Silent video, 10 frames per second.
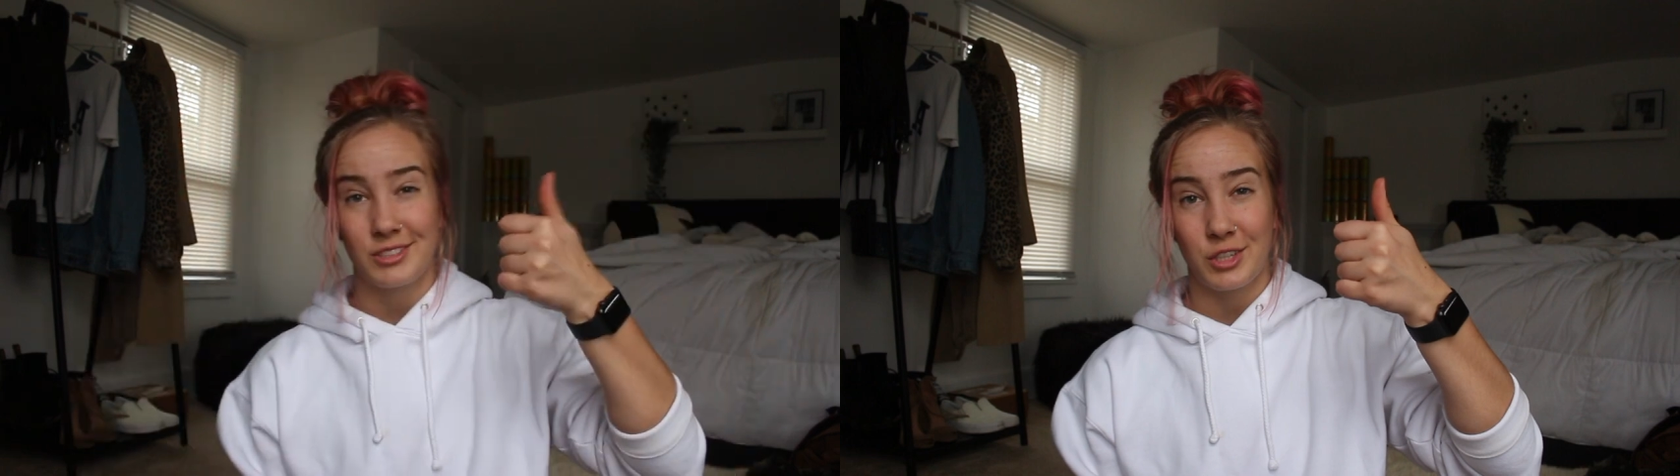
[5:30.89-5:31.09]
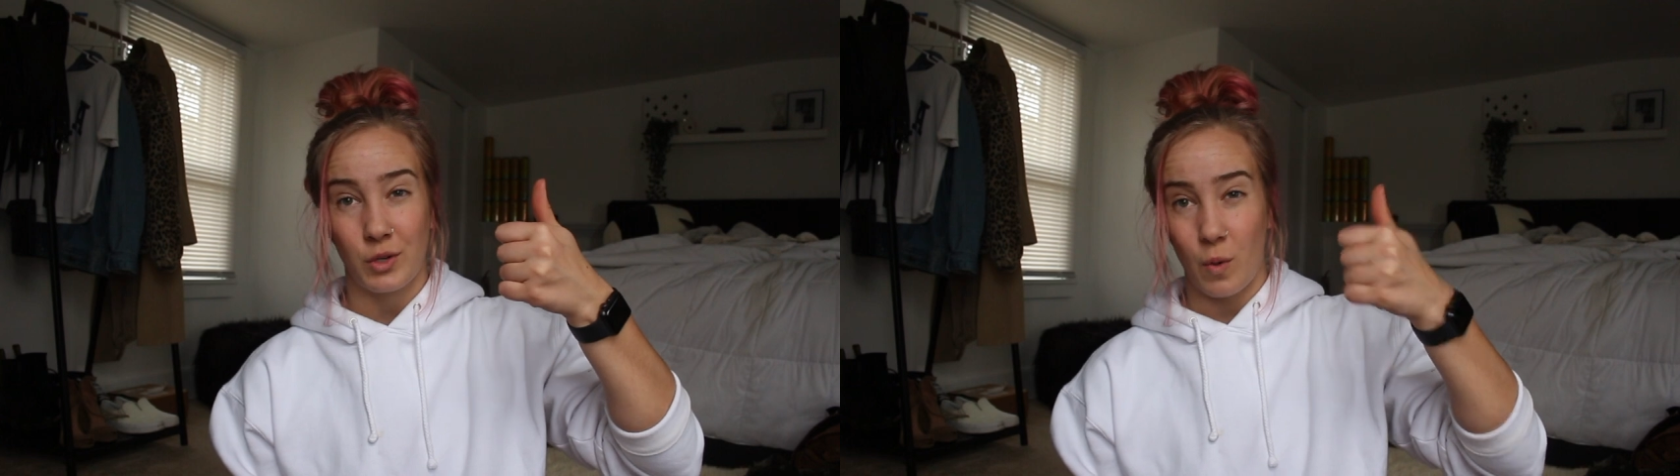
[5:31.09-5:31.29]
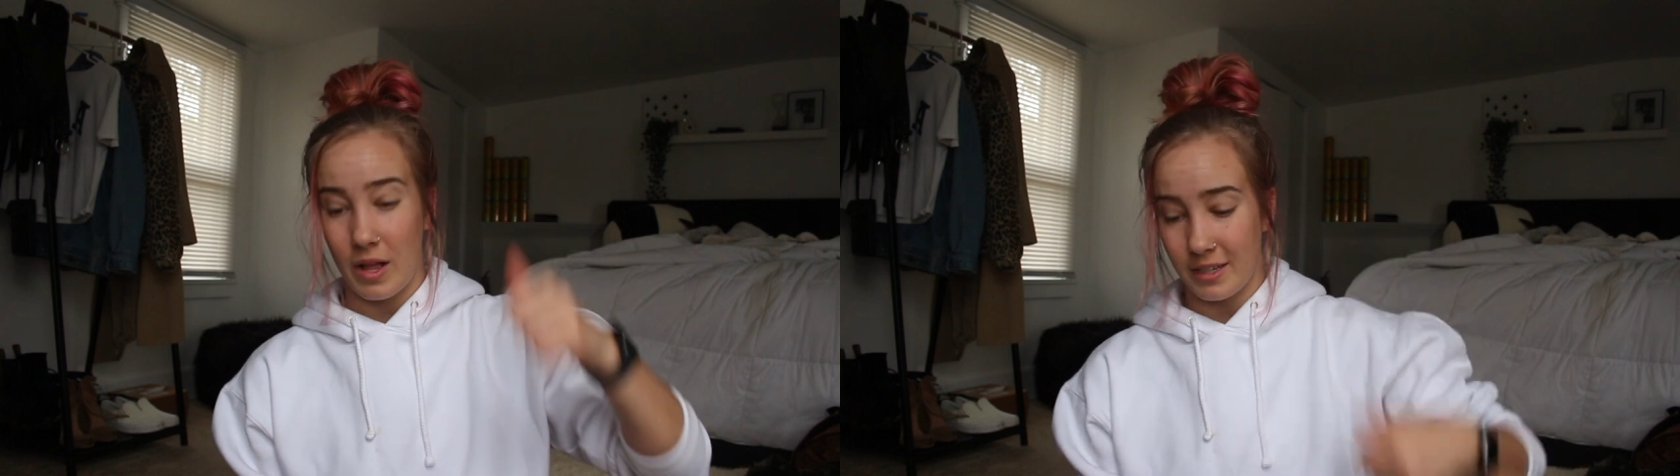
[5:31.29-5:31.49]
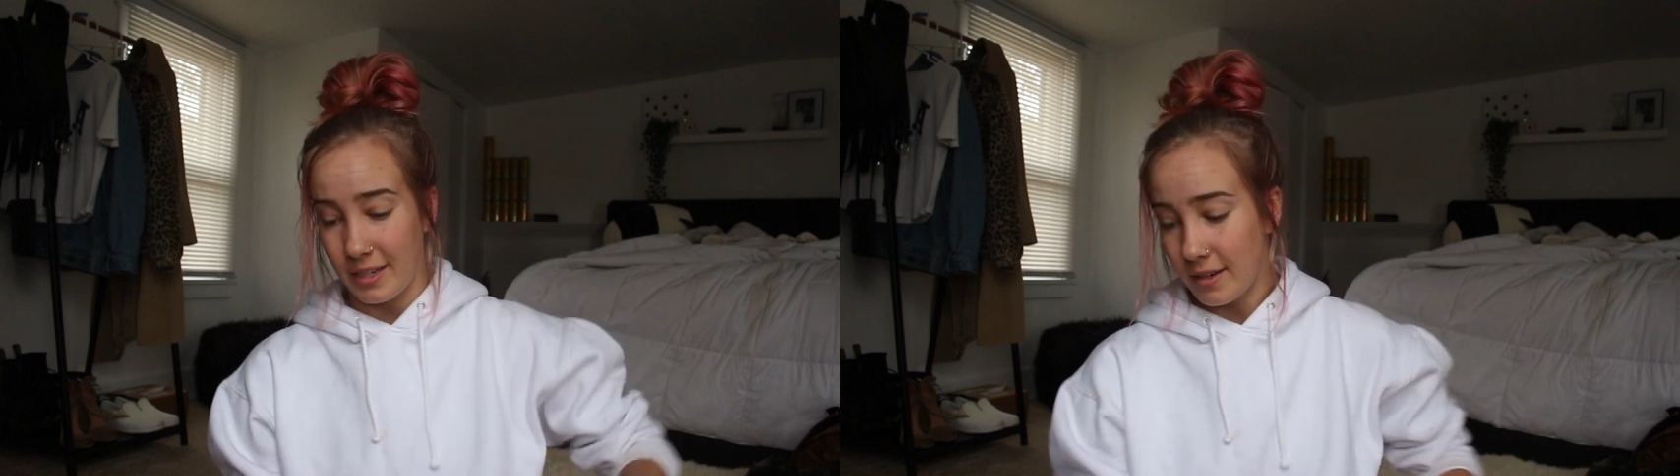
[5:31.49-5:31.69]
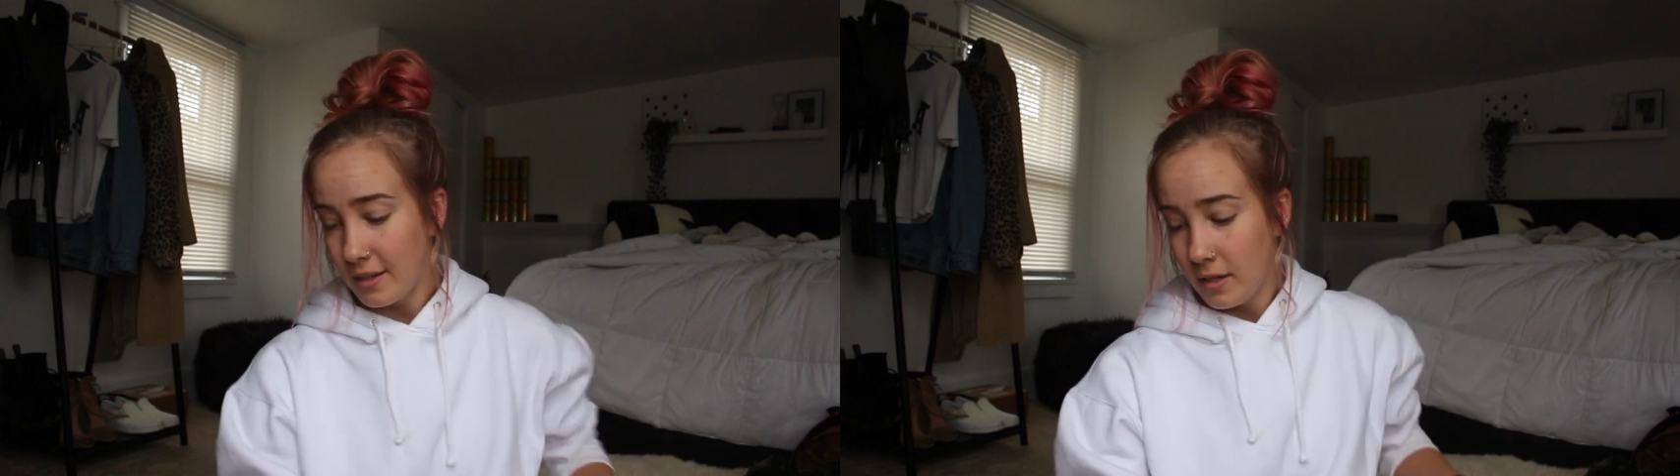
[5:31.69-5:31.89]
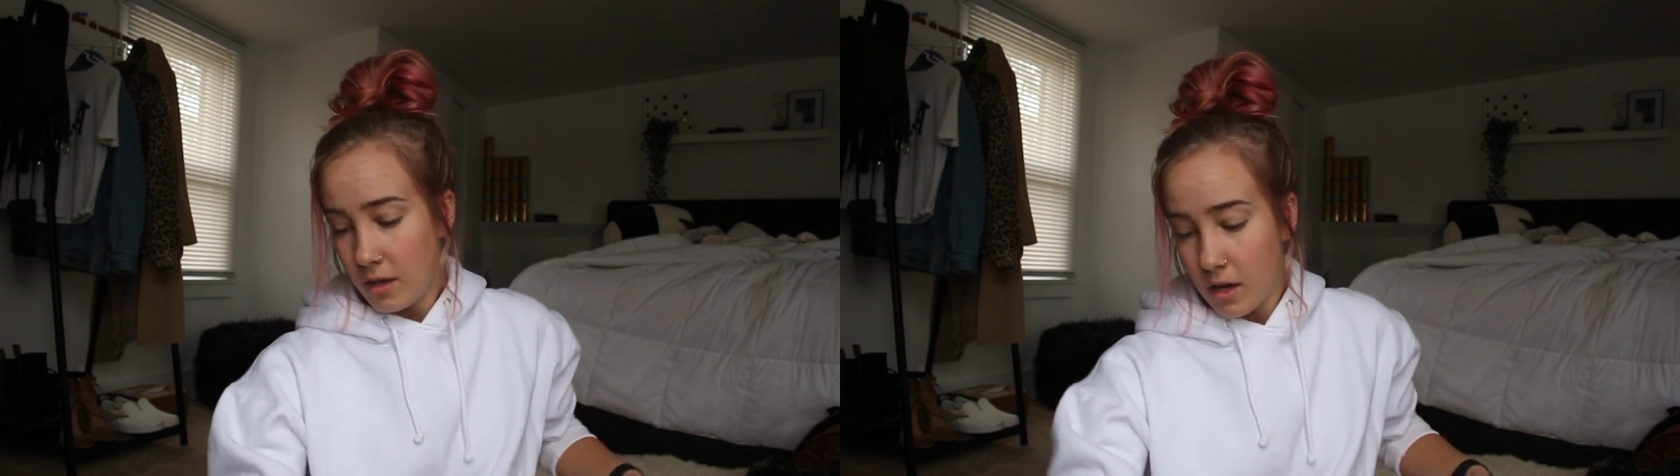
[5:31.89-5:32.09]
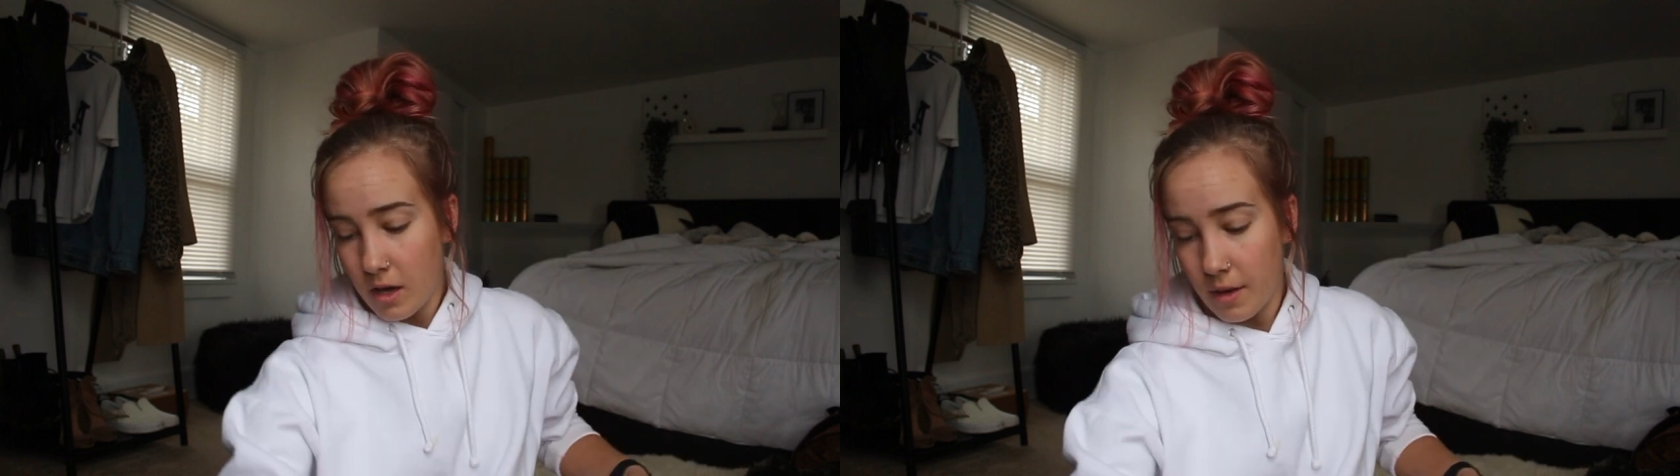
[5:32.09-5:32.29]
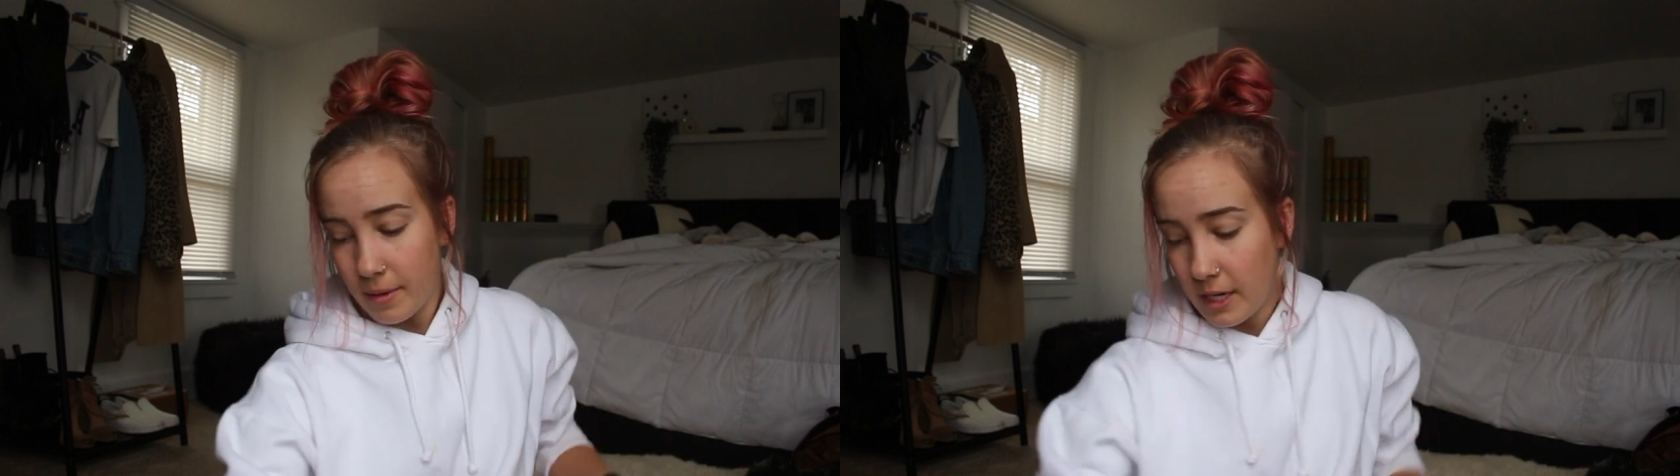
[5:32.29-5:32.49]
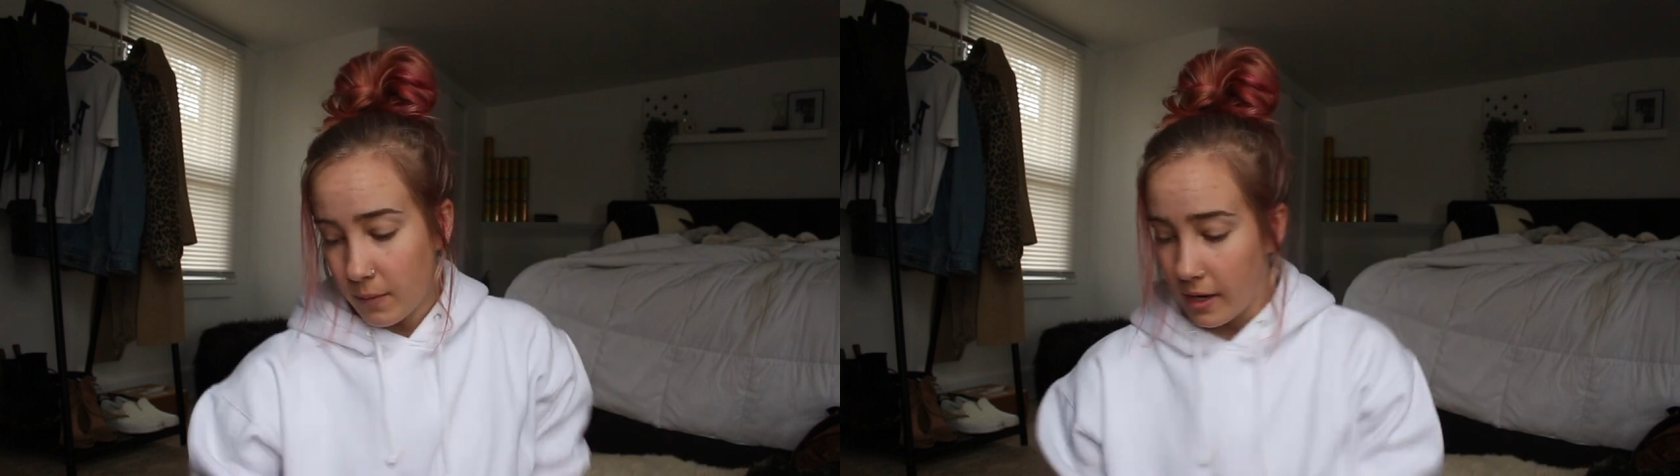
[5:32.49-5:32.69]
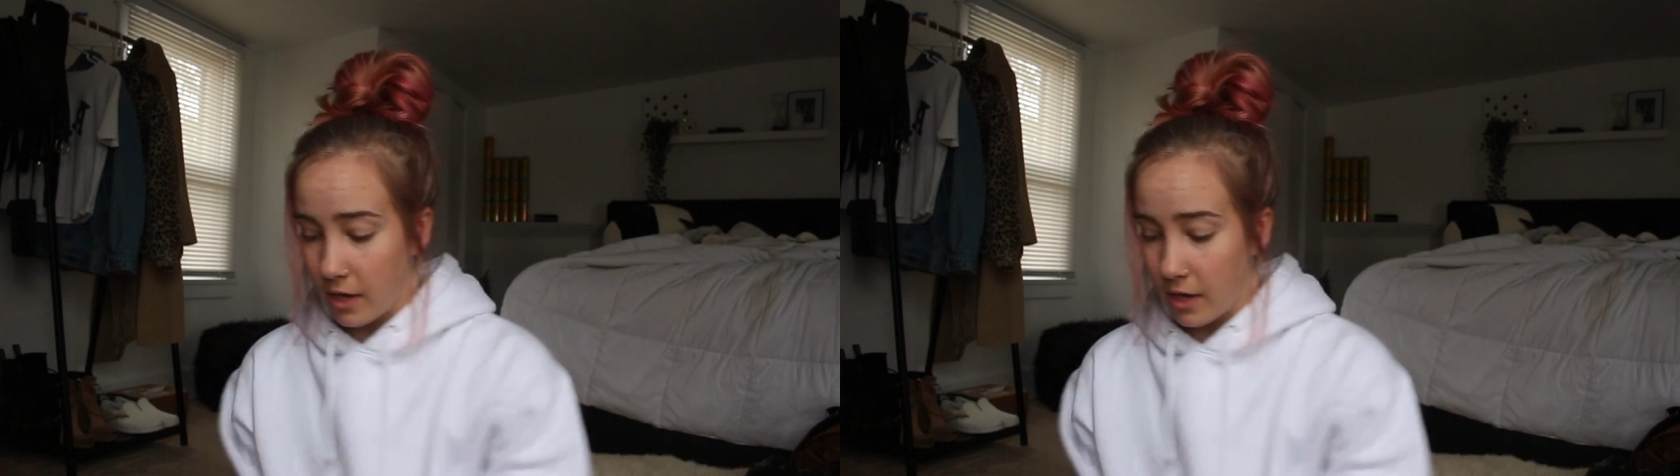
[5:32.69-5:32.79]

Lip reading: Good quality. Anyway,